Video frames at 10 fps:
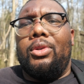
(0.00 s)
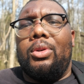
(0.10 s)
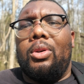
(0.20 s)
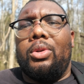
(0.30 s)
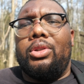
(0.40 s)
you
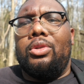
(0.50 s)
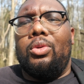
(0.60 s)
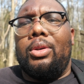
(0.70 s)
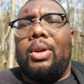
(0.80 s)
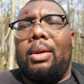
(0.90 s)
know what you're
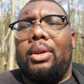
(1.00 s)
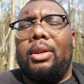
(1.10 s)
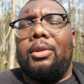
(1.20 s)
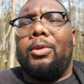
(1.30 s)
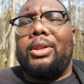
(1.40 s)
doing, if you
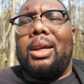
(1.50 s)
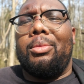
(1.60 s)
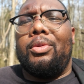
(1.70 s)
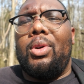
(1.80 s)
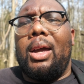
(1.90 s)
have for
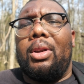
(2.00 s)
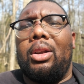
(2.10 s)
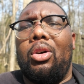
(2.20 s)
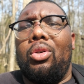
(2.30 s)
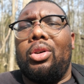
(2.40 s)
example, if you have a
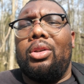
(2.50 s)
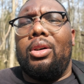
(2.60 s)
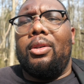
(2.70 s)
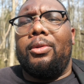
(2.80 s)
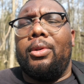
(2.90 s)
long
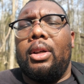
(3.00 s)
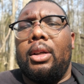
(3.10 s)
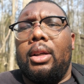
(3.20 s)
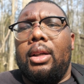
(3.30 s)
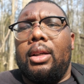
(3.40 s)
enough
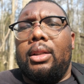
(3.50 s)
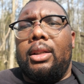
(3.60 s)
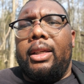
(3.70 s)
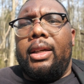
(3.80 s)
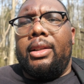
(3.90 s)

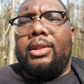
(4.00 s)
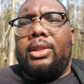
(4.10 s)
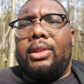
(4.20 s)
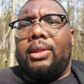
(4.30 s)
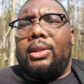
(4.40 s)

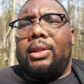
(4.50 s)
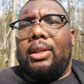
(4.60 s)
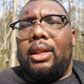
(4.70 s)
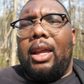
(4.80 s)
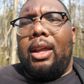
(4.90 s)
lens,
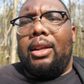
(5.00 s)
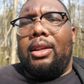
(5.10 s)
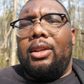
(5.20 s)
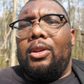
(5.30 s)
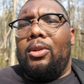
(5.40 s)

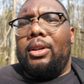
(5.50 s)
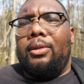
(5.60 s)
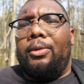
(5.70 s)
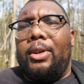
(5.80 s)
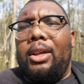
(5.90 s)
in
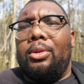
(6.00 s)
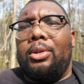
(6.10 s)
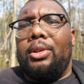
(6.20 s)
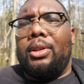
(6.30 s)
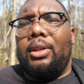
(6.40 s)
the
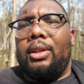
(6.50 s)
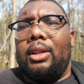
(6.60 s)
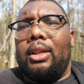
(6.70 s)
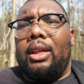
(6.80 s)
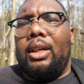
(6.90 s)
field,
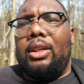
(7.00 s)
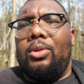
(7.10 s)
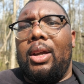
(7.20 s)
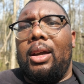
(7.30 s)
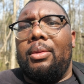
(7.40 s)
and
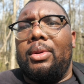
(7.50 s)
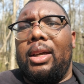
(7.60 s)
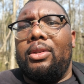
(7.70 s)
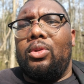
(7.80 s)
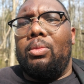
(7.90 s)
you have a
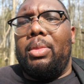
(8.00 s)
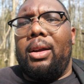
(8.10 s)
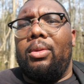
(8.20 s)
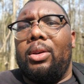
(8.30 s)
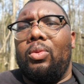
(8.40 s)
nice little
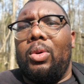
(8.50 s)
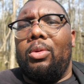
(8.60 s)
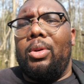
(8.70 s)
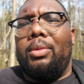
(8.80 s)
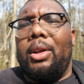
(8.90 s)
background to work
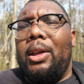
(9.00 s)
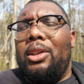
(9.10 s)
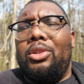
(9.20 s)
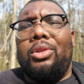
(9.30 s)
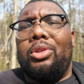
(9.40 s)
with,
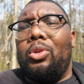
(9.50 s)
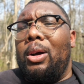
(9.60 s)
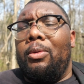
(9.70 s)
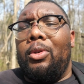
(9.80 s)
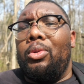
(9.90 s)
you can
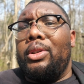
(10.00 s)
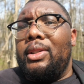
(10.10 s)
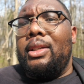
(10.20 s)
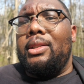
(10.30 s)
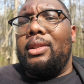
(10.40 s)
throw out focus
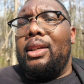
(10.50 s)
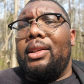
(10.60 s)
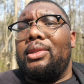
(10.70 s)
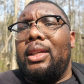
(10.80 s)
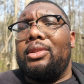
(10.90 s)
easily.
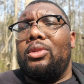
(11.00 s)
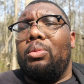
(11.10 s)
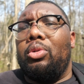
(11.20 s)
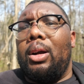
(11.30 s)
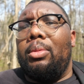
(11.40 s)
That's no
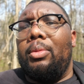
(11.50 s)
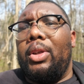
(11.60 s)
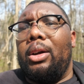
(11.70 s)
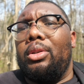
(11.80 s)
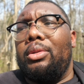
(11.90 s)
problem.
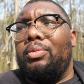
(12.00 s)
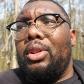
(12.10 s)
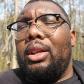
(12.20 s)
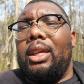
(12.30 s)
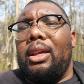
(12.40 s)
Now,
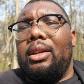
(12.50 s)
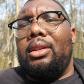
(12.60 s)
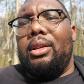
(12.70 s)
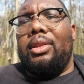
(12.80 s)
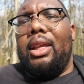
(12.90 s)

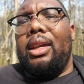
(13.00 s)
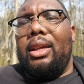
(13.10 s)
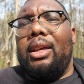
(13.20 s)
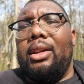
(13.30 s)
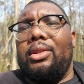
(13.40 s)
the
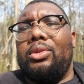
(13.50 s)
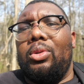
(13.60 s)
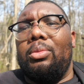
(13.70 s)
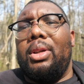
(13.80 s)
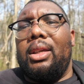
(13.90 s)
thing is
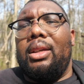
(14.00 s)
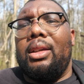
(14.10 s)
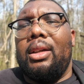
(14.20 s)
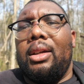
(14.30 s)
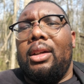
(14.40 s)
going to be,
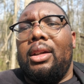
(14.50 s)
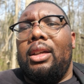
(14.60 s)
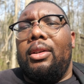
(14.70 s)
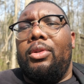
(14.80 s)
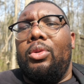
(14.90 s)

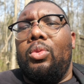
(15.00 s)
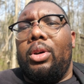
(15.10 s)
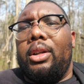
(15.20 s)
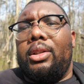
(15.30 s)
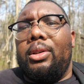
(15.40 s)
if you
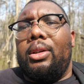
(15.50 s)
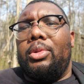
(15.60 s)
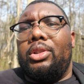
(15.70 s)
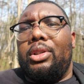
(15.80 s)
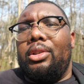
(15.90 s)
want to turn up
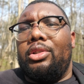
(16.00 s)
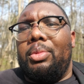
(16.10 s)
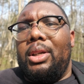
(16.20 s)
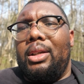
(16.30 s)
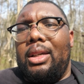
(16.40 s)
the shutter
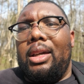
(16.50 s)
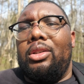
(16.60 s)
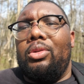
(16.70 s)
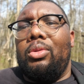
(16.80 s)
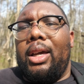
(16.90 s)
speed,
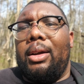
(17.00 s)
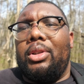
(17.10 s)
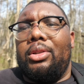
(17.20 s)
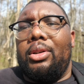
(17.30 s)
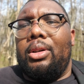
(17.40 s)
you're going to have
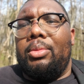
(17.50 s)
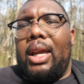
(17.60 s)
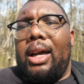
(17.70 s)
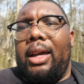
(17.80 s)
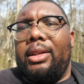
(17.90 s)
to turn up
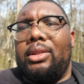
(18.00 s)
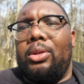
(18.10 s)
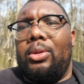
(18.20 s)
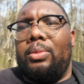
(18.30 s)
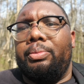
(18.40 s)
that
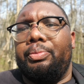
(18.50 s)
ISO.